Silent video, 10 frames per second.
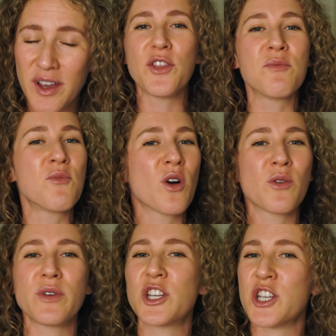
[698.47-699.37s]
The more
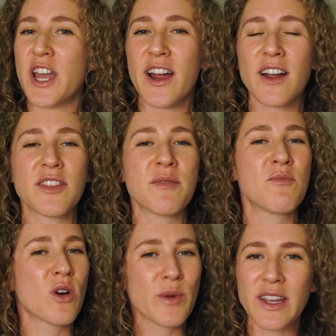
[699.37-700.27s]
we share, the
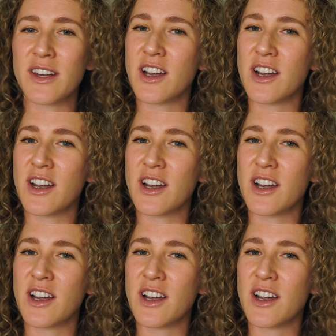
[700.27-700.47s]
more we can